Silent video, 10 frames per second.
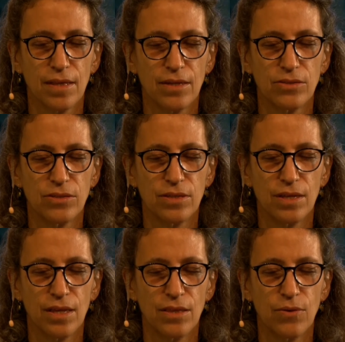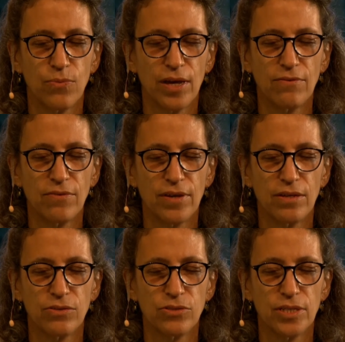Like the wave of
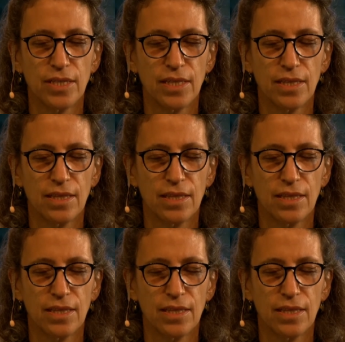energy